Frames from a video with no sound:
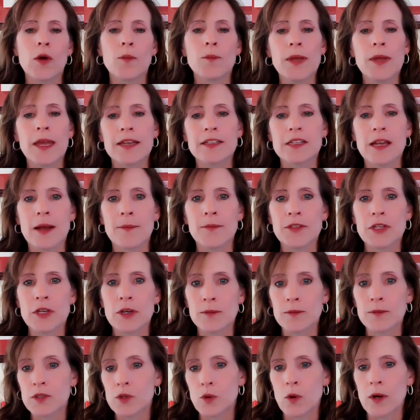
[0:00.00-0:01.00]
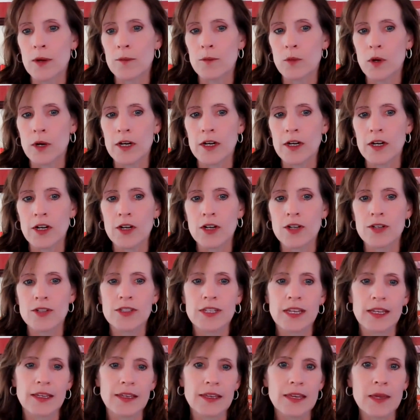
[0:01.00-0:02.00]
picked up to absorb
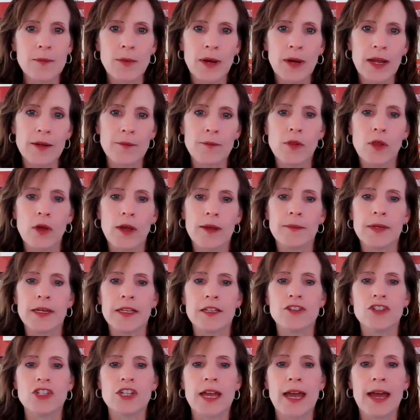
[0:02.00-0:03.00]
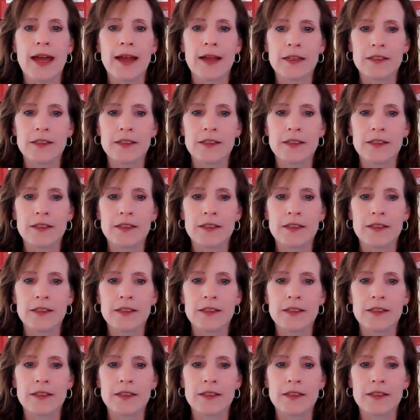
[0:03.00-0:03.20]
workers and keep unemployment in check.